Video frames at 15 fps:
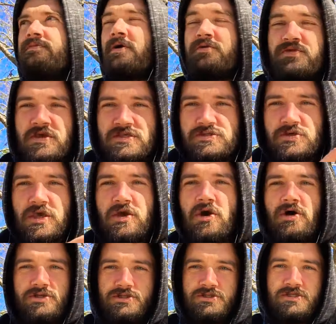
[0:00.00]
There are things you can
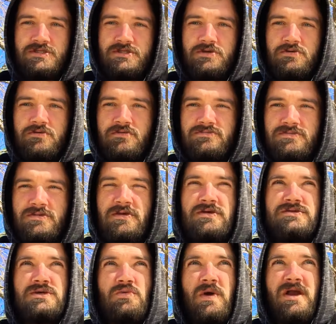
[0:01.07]
consciously do
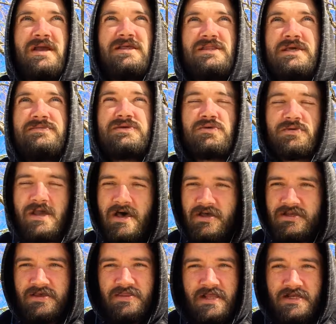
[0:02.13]
to where it leaves your
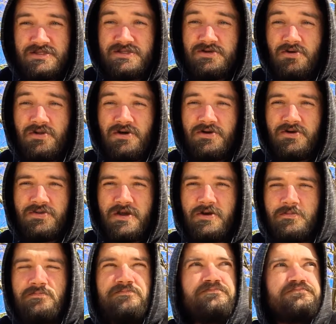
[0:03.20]
reality and then it's no longer
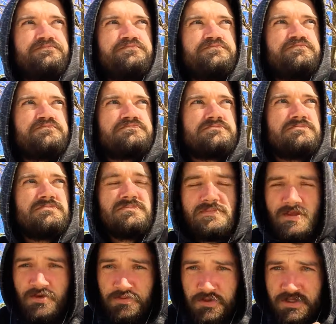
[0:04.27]
there.
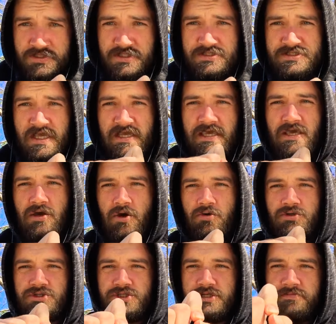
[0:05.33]
This is taking
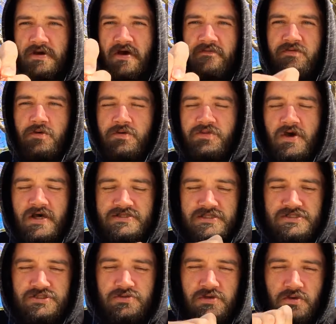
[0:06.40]
ownership of your thoughts
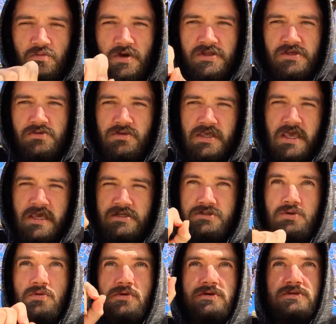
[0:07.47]
and doing what you can
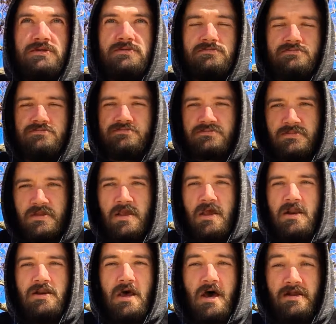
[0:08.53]
towards
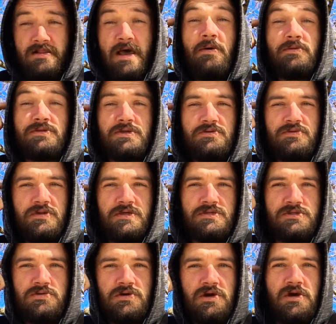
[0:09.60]
not allowing certain
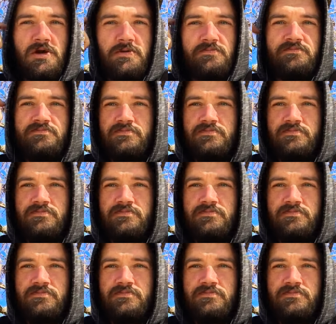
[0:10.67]
things to occur.